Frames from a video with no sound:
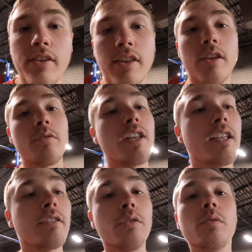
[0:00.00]
everything you
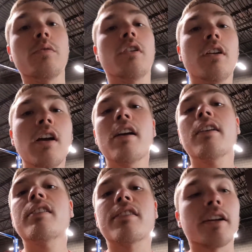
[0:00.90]
need to
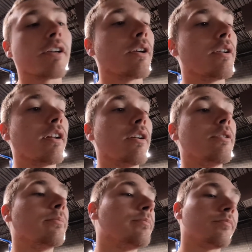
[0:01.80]
Cerakote at
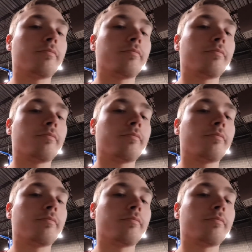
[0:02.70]
home.